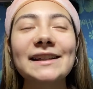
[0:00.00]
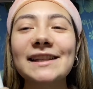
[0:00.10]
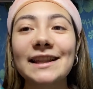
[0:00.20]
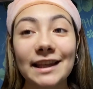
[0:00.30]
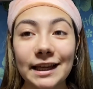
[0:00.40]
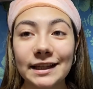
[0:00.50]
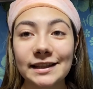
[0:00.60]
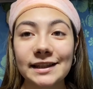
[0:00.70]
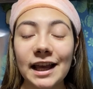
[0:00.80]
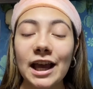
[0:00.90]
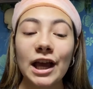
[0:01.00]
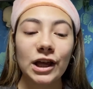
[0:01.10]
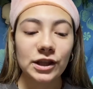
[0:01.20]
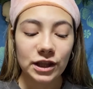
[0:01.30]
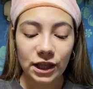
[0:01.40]
to this.
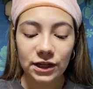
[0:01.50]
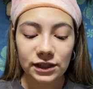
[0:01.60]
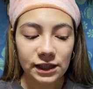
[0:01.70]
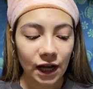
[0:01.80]
There's